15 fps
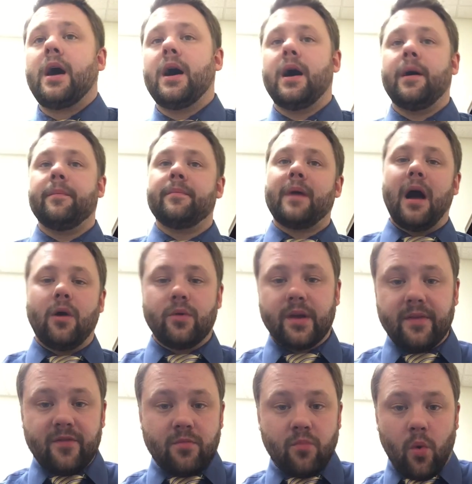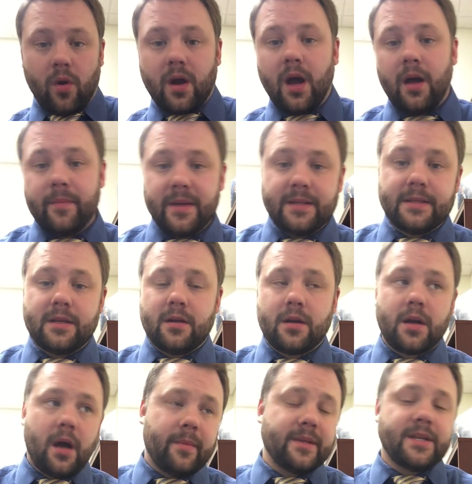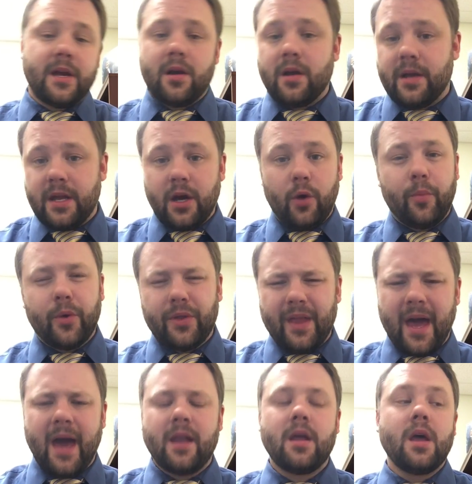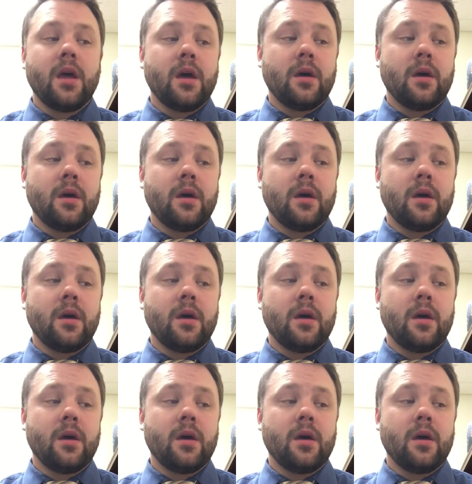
I'll give you more commentary and help on that